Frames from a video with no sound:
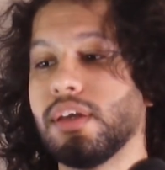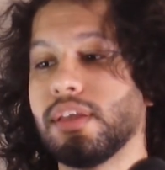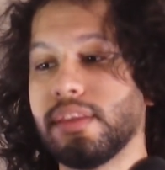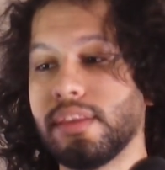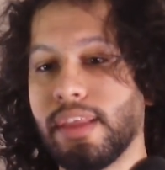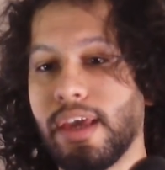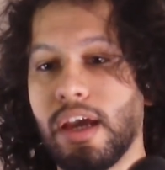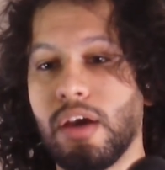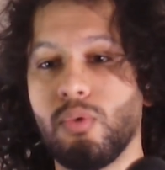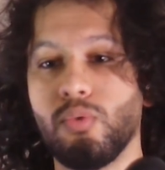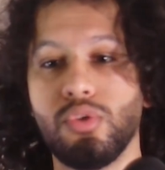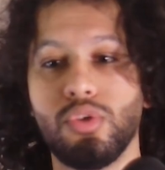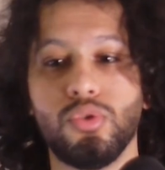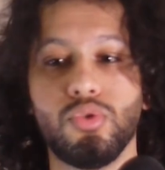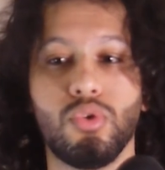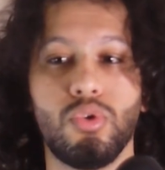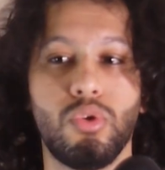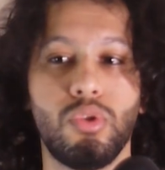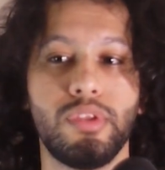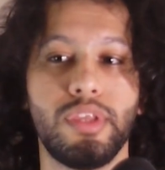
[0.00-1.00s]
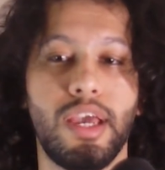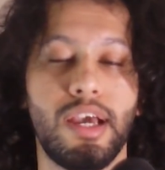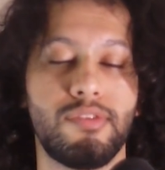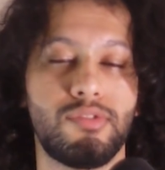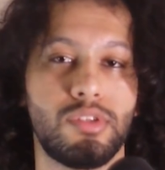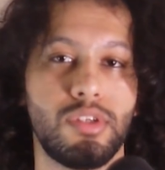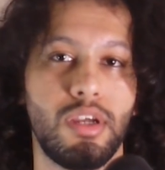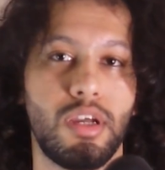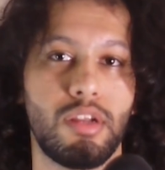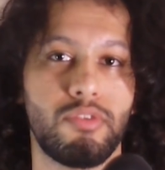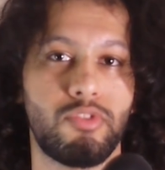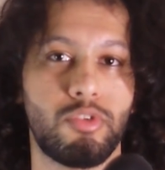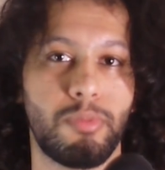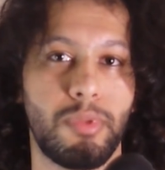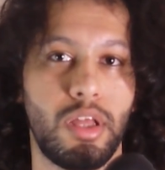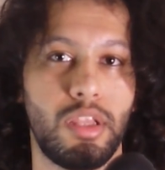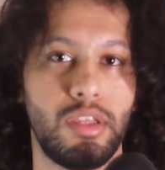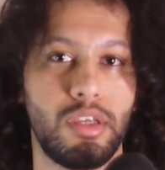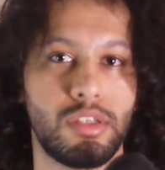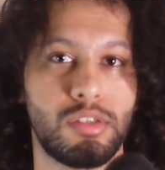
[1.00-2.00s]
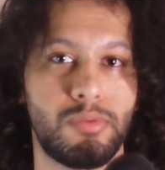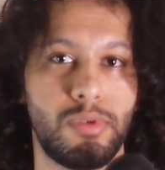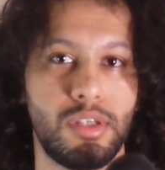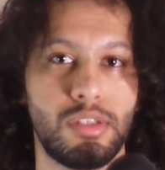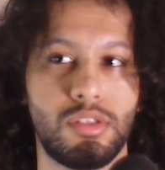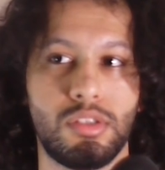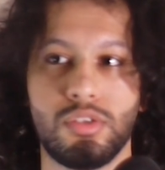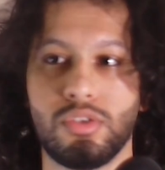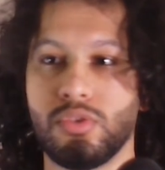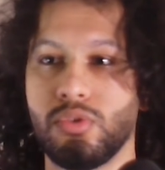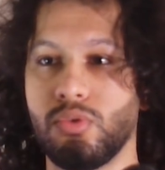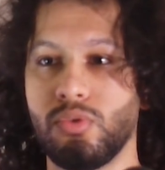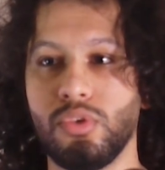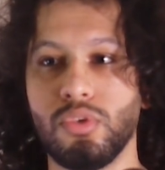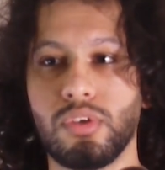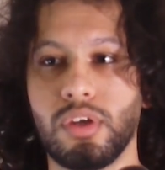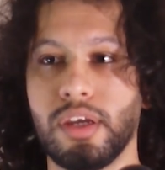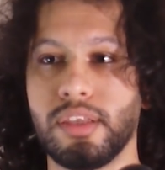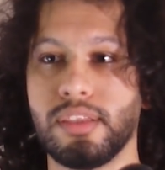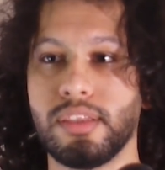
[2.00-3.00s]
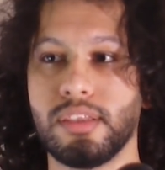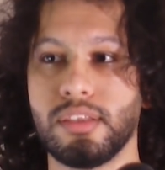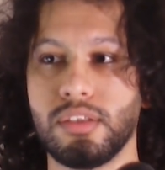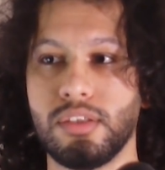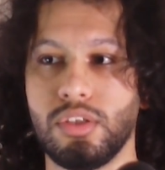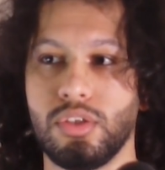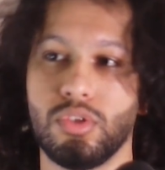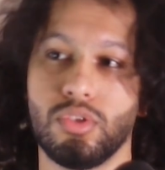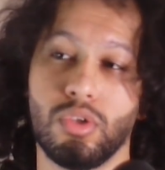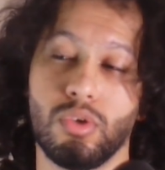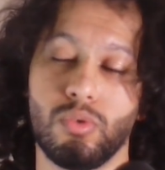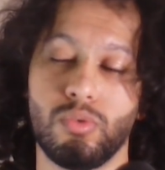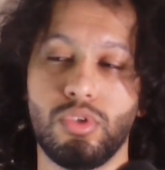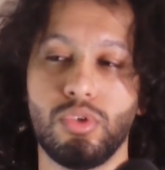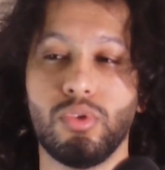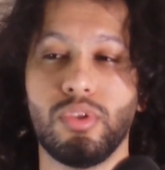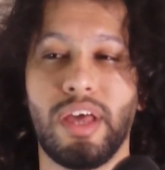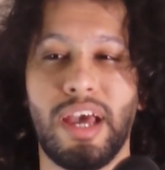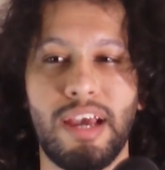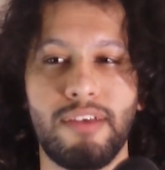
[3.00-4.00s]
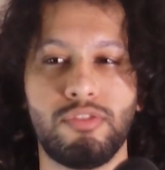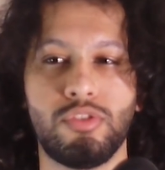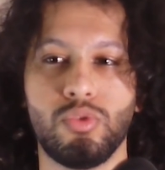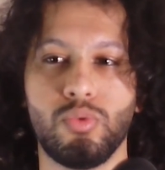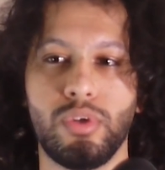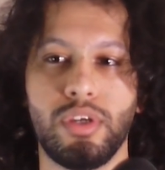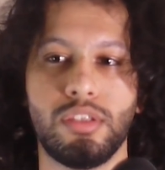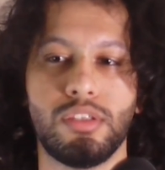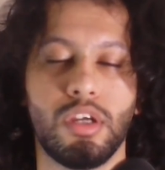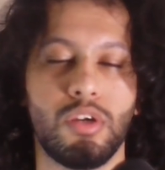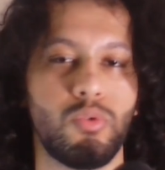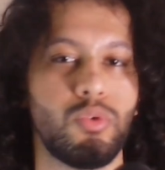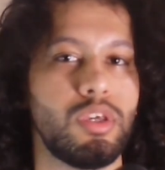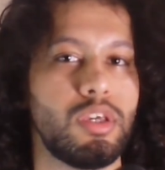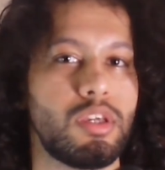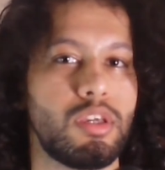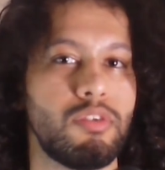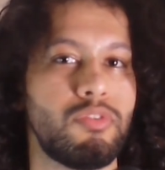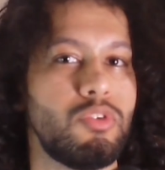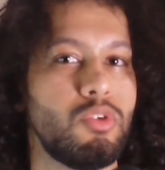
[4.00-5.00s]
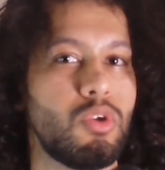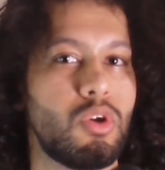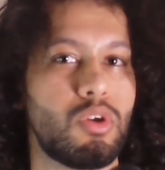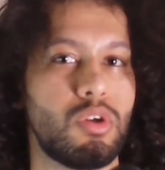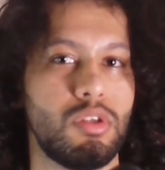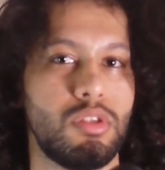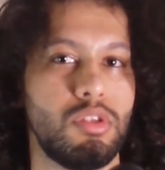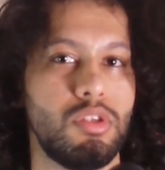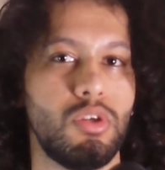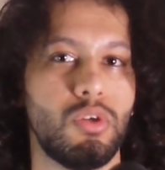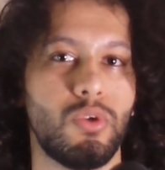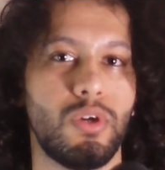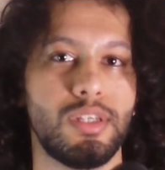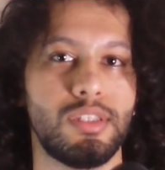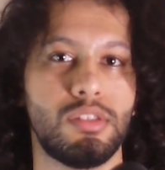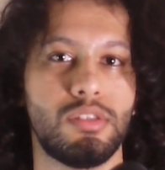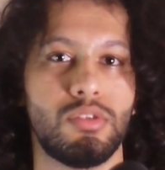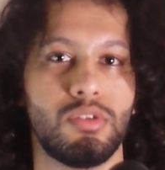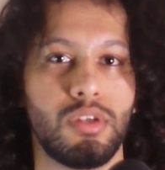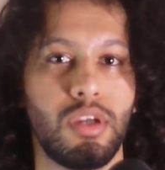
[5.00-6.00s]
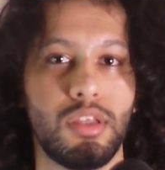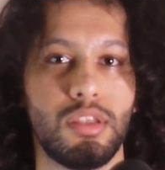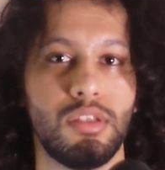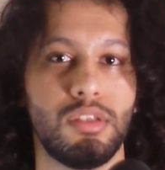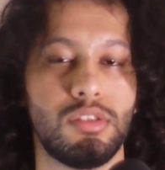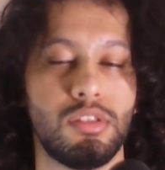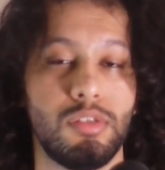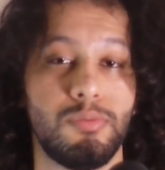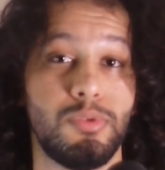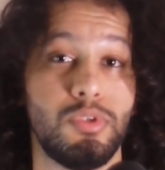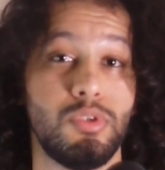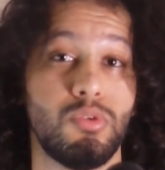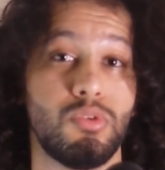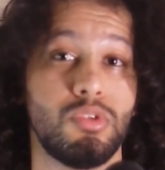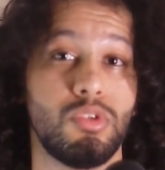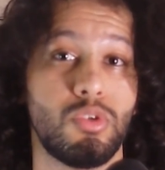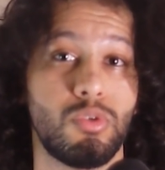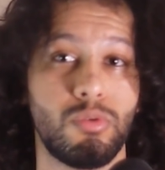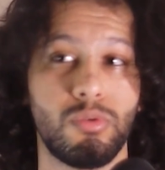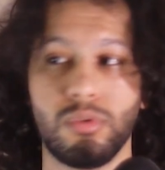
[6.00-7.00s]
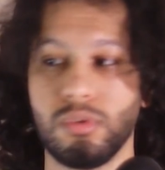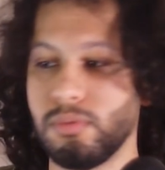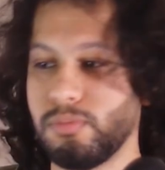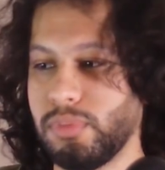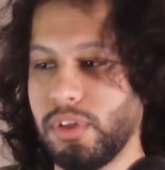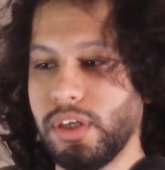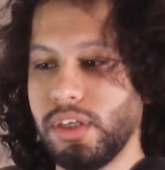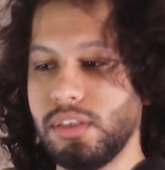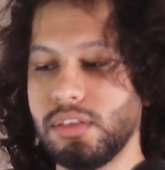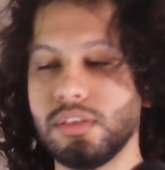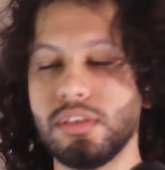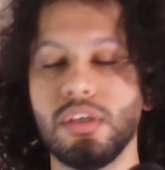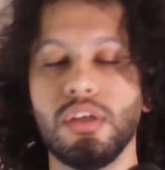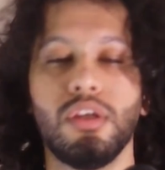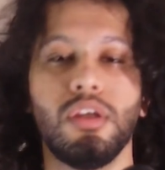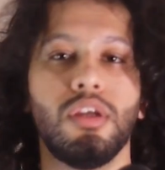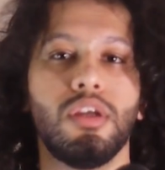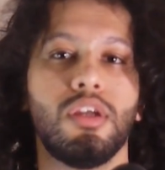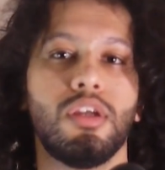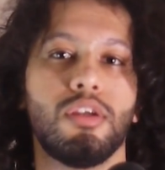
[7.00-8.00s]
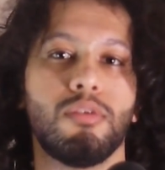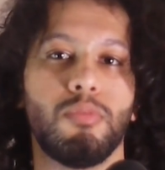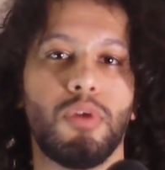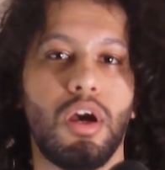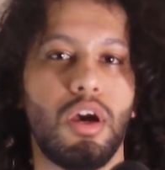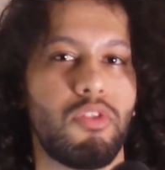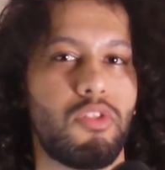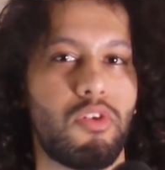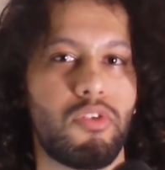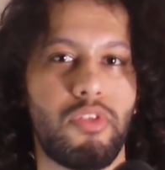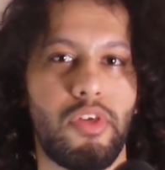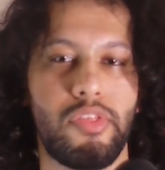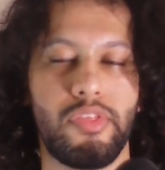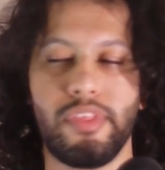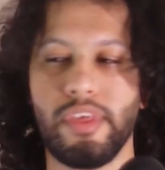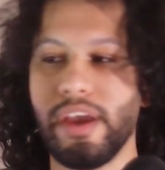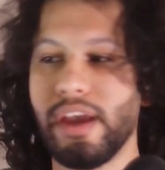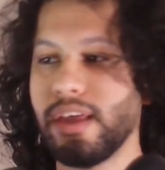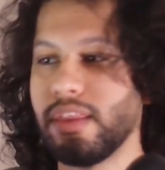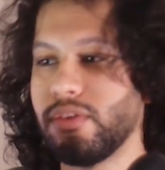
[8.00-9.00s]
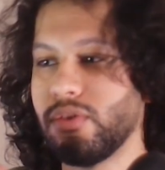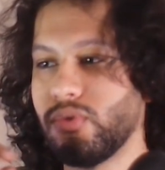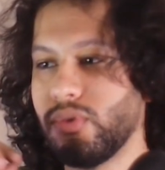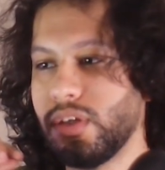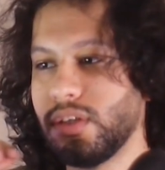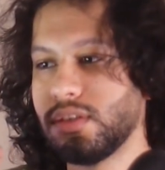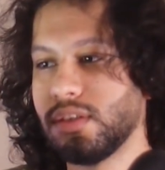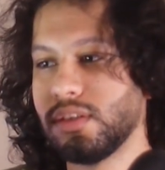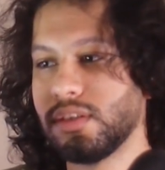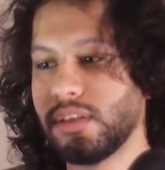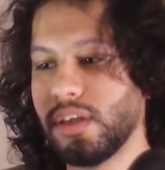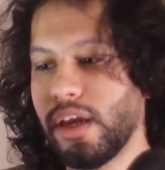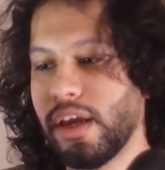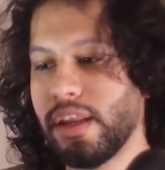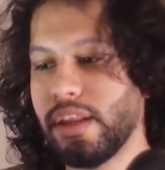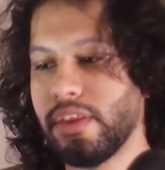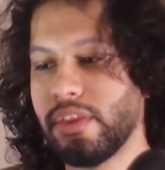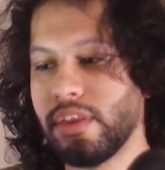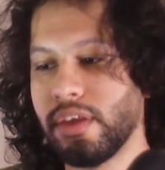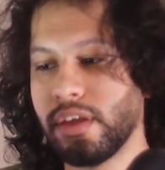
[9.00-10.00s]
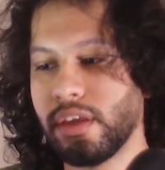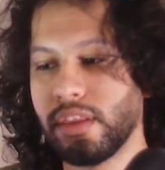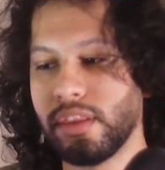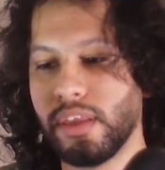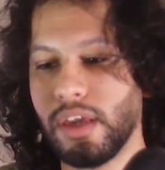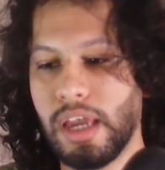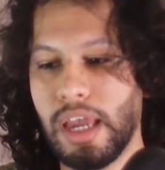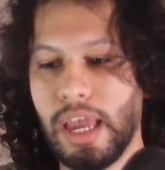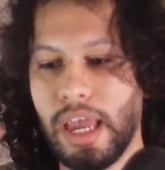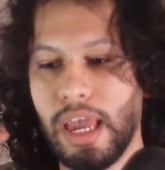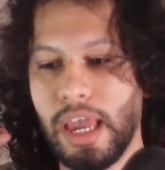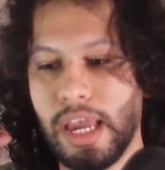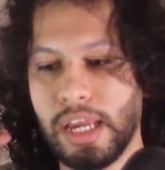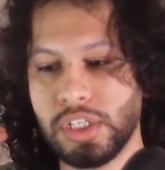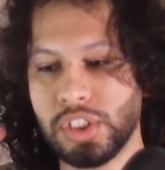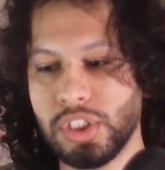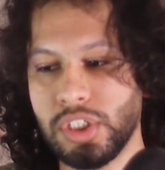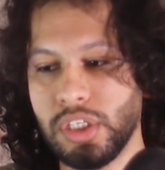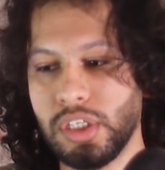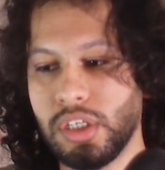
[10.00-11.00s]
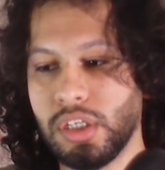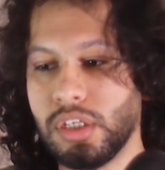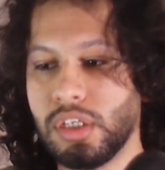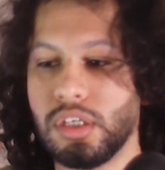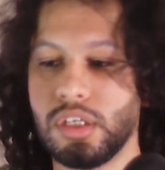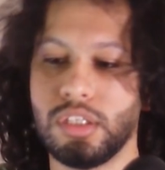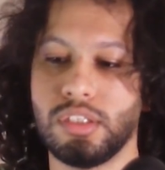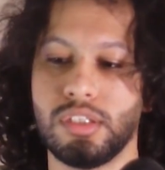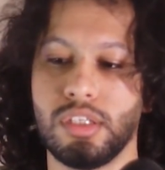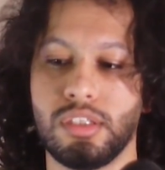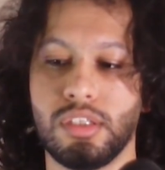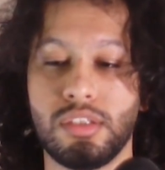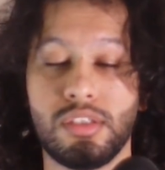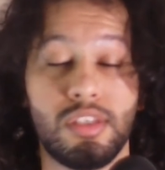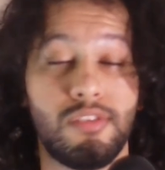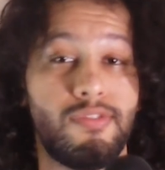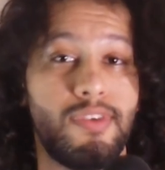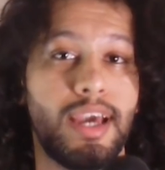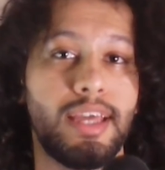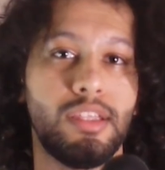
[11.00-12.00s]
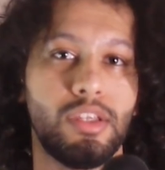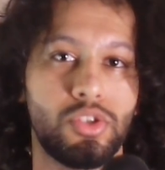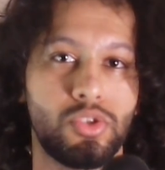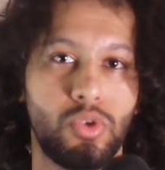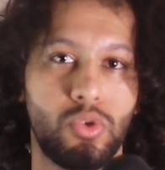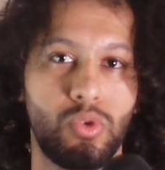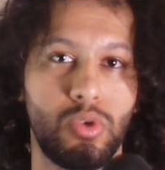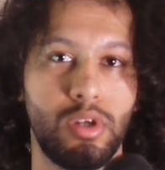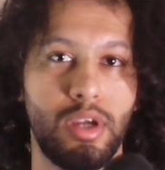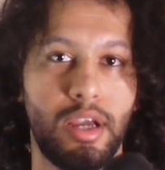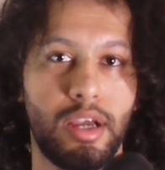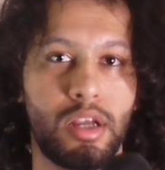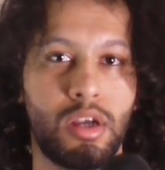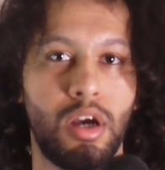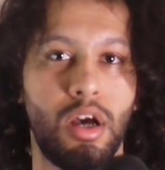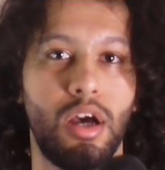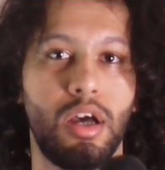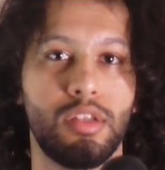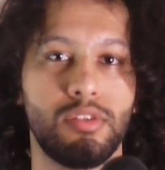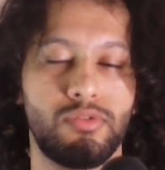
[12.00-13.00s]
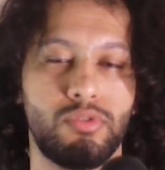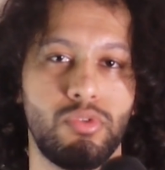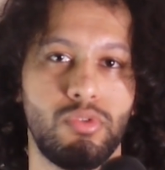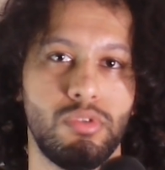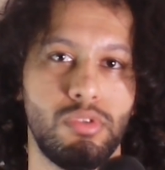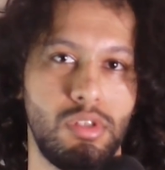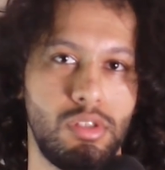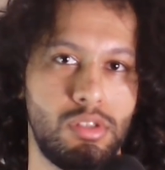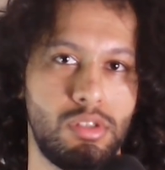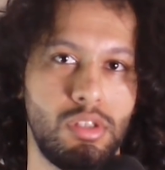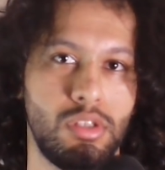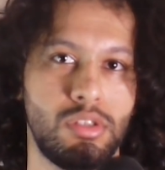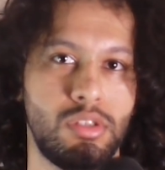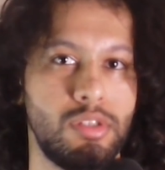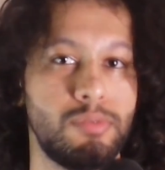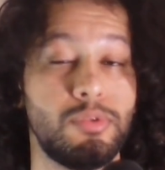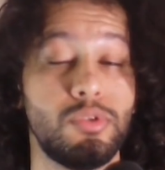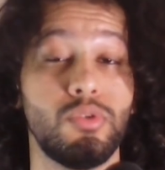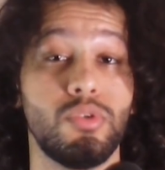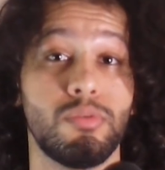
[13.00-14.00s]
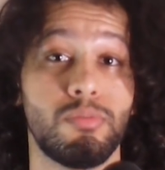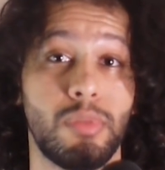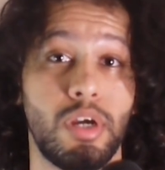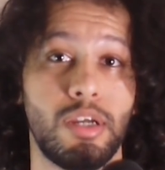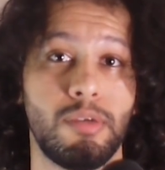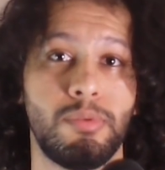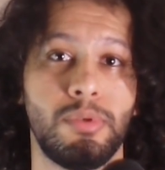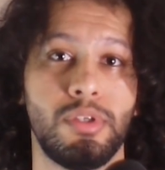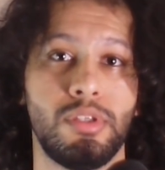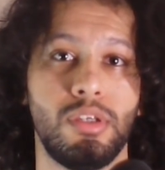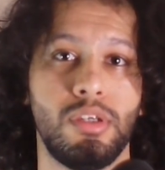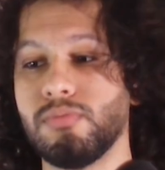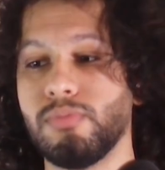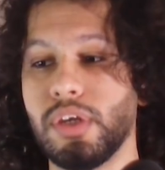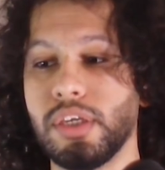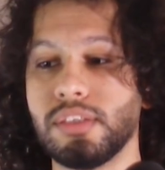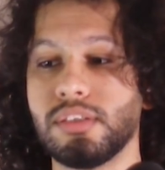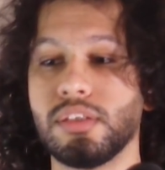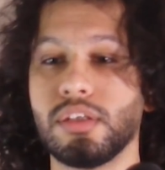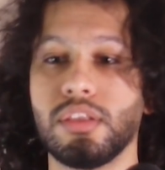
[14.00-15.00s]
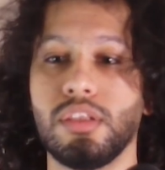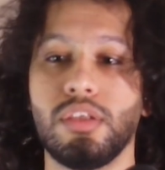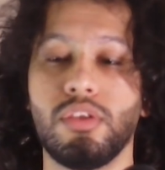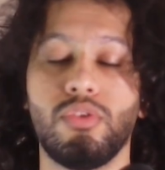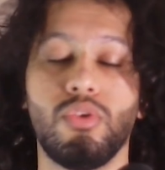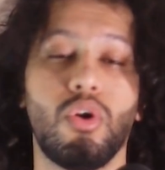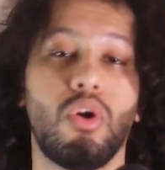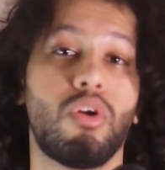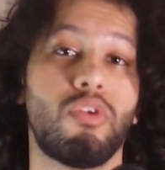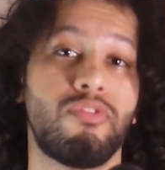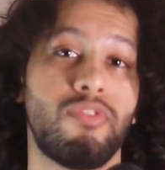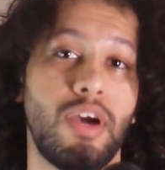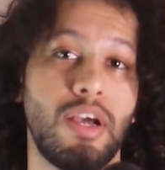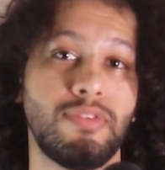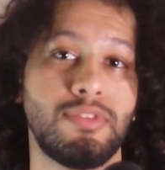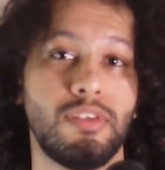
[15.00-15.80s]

Now you only have to get it from AliExpress, so you can, you'll have to wait a week if you are in the US to get the CPU in your place. But other than that, there isn't anything that actually is a disadvantage or a con for this CPU in my opinion. Basically, the R5